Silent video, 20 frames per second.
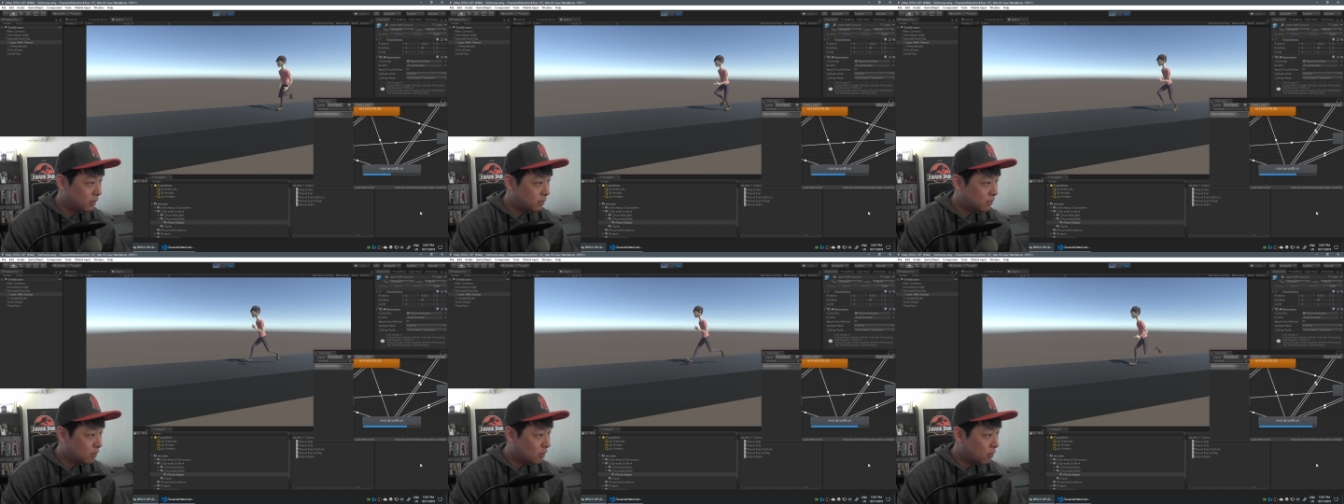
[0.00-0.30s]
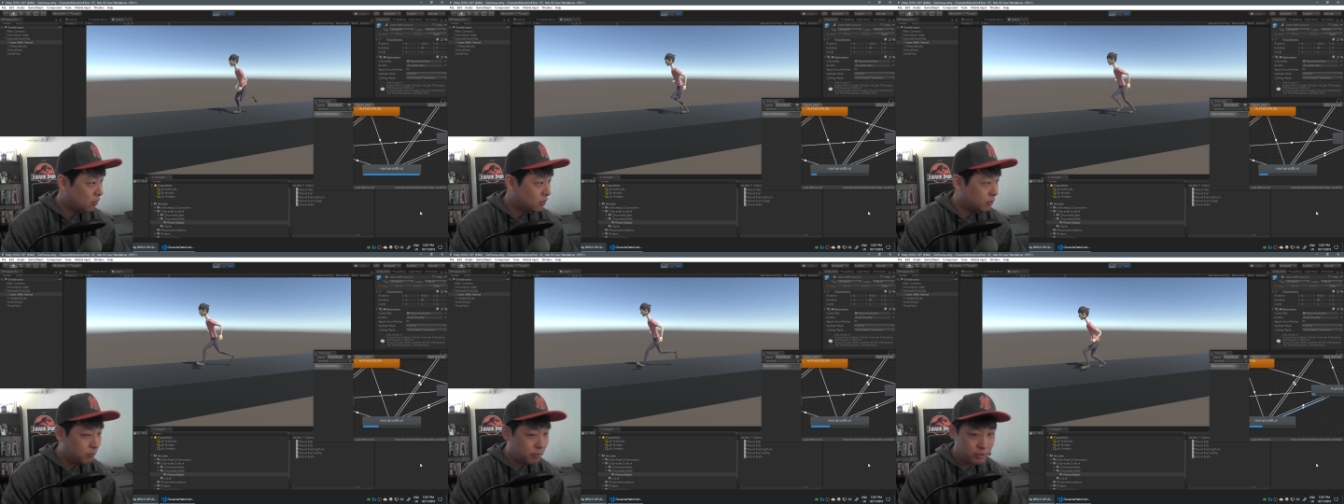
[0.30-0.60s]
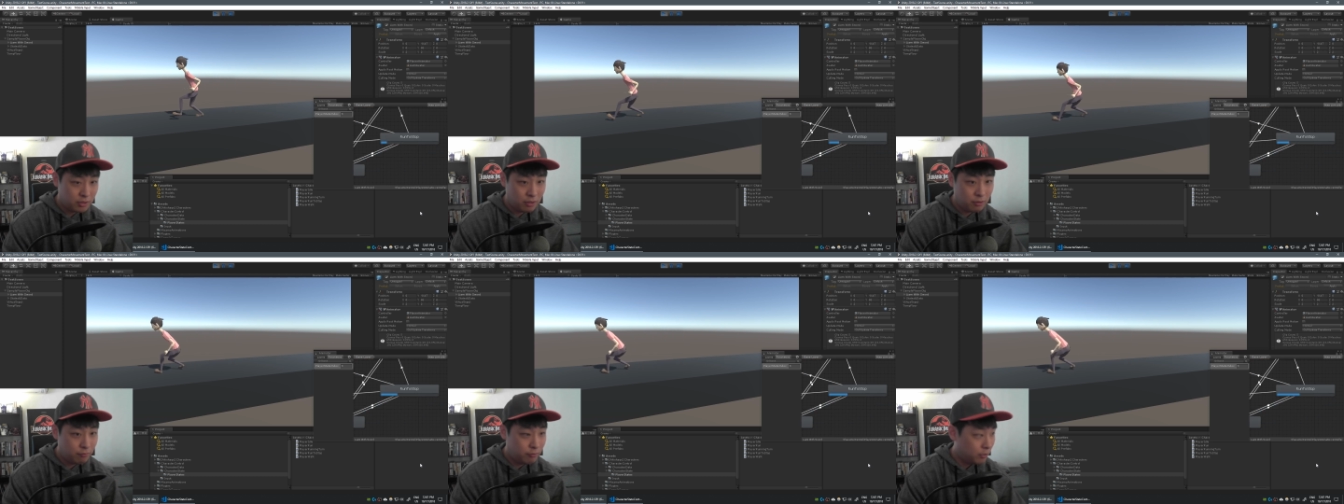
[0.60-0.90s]
is
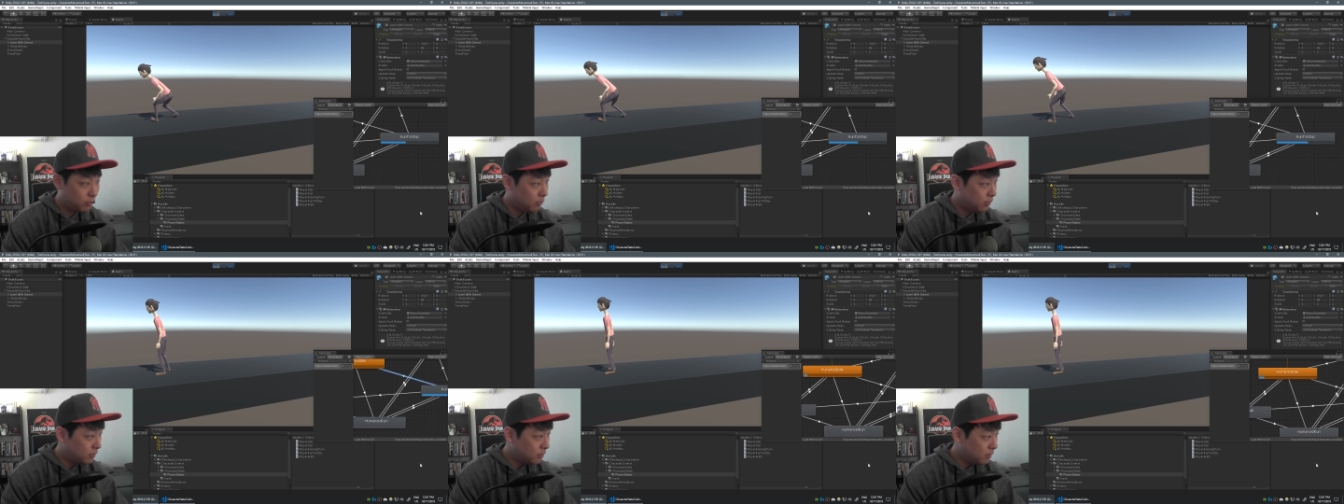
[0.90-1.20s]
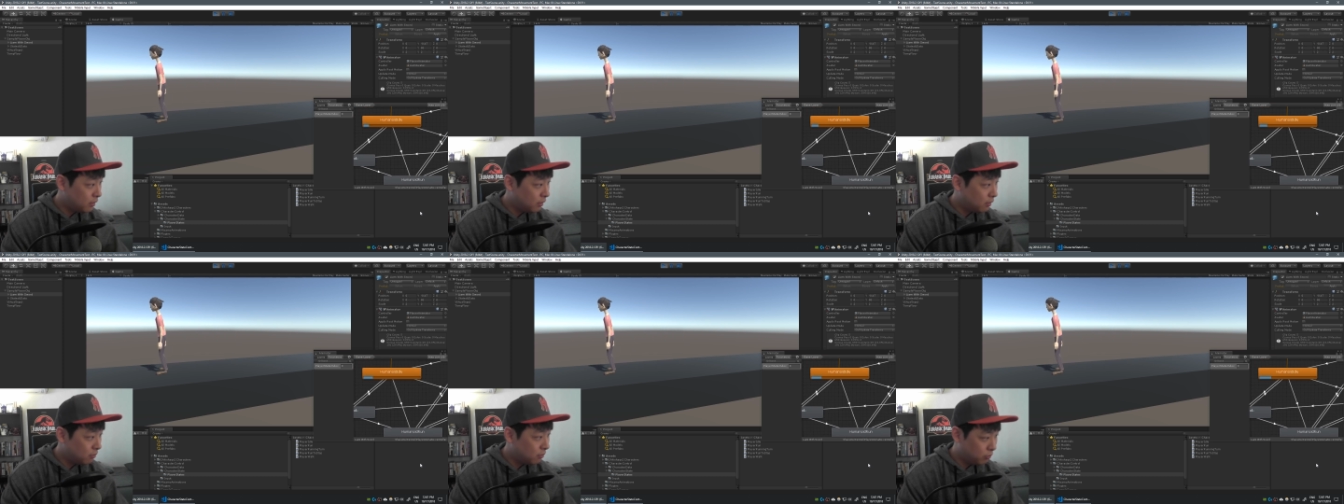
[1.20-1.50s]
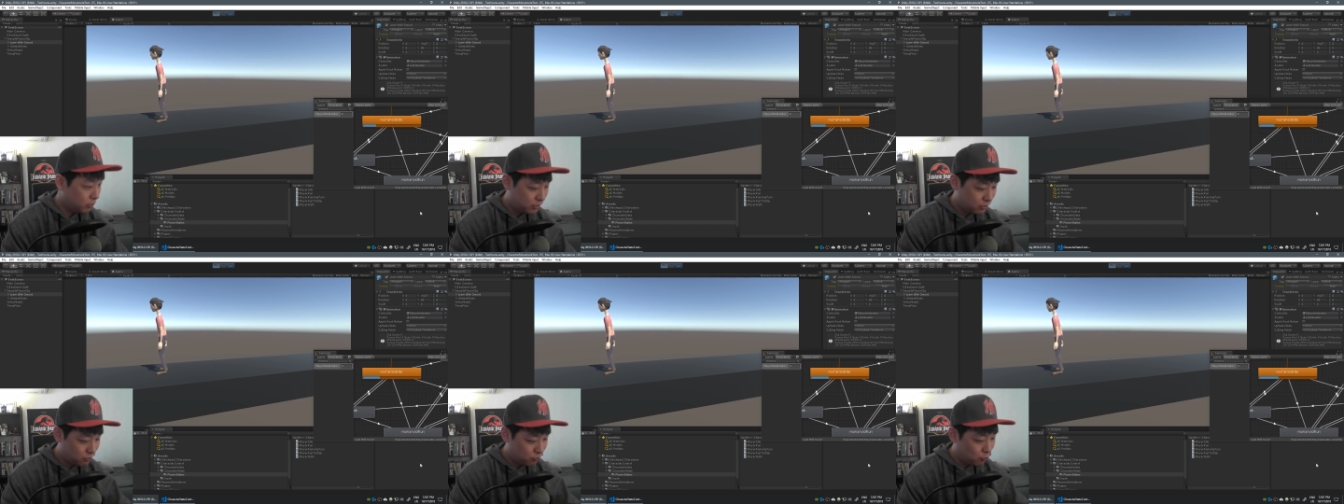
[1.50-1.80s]
100% realistic,
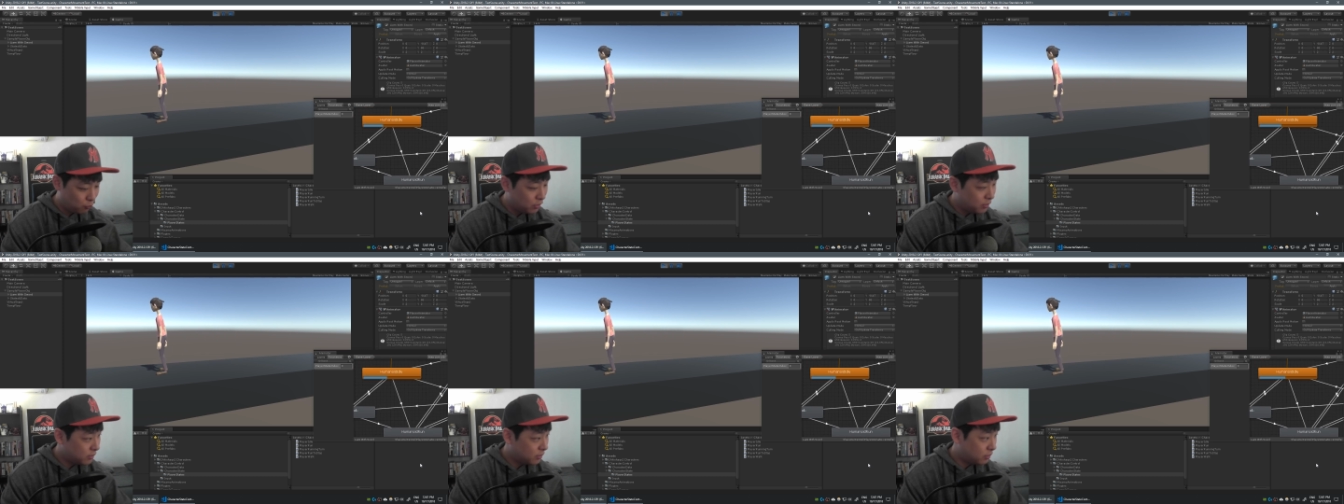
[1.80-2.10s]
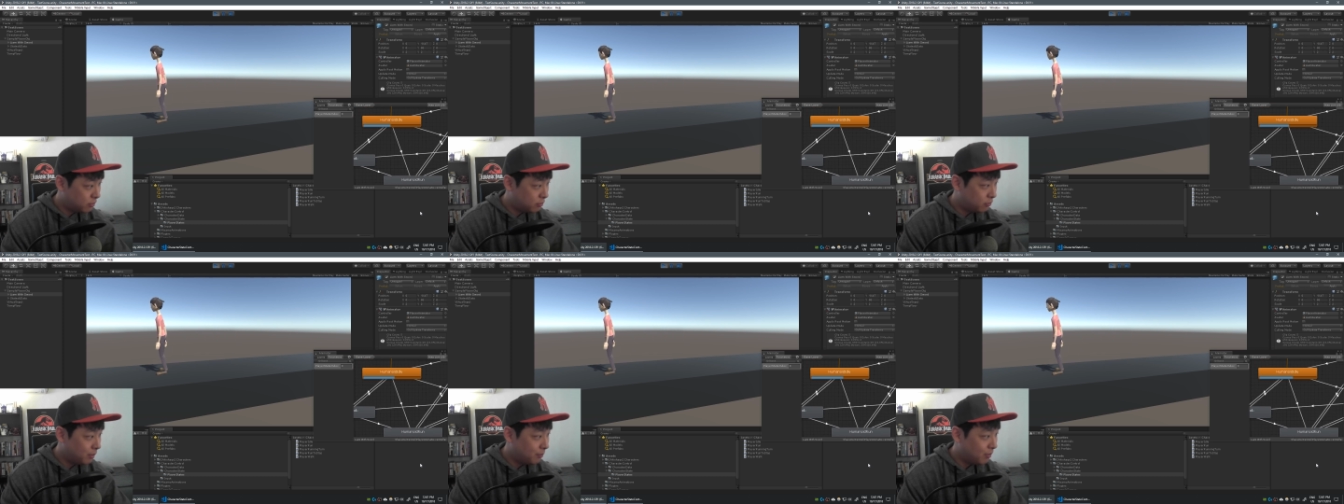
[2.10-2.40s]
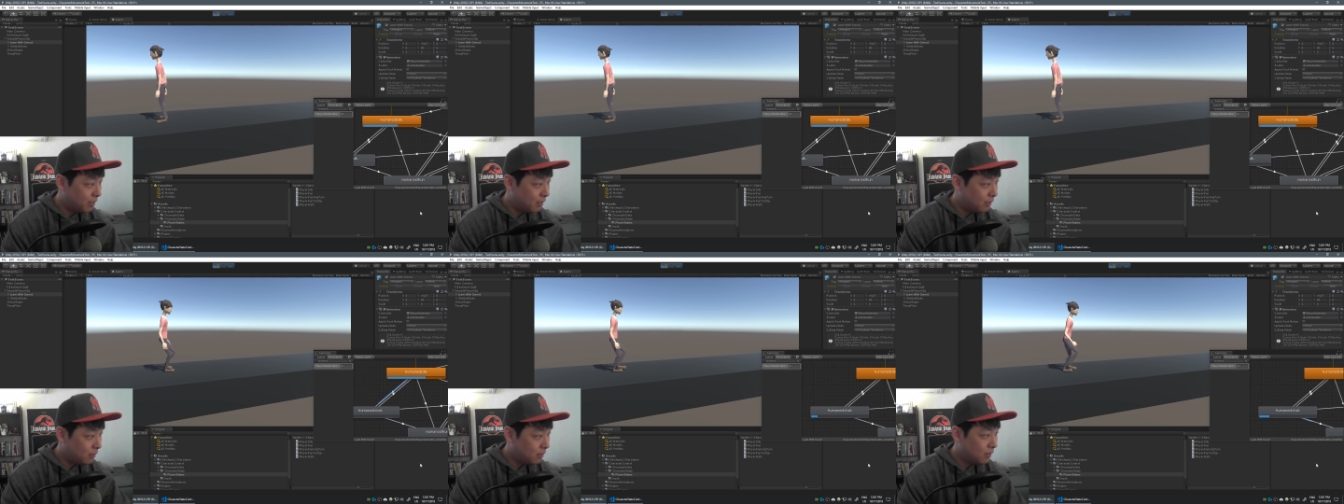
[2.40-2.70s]
which is one
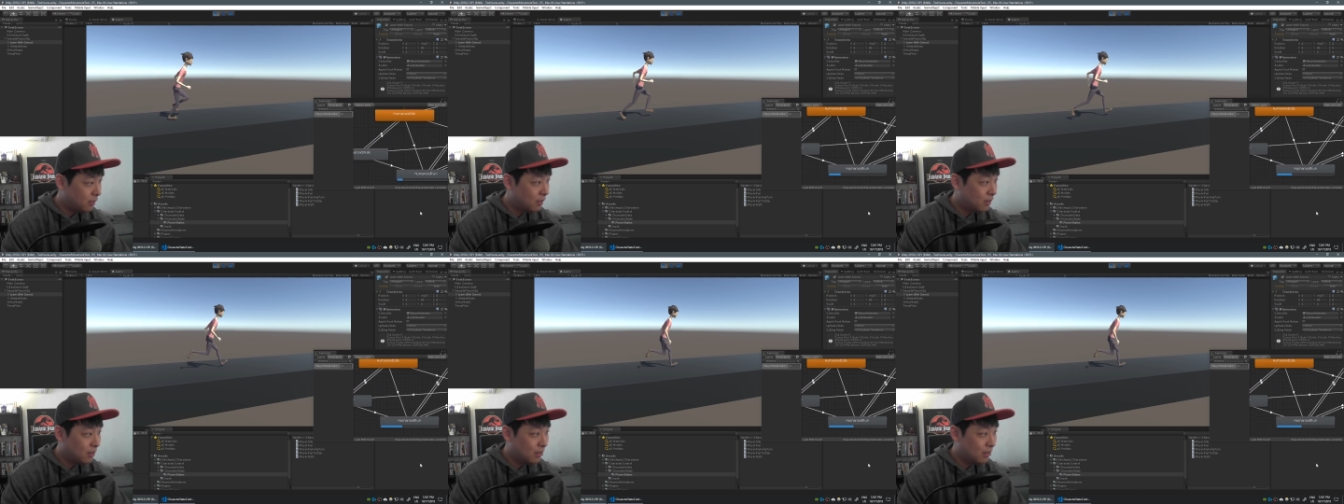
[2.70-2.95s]
extreme end,